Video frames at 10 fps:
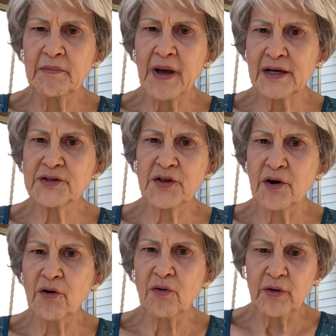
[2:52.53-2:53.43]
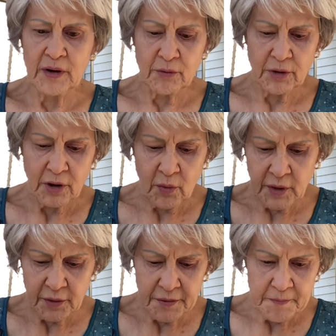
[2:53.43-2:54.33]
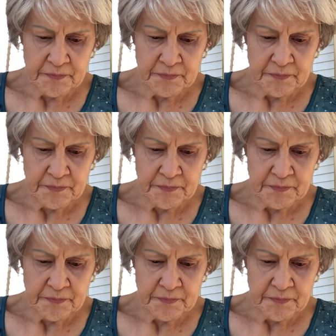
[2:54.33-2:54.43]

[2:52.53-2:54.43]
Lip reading: as though it were a quilt.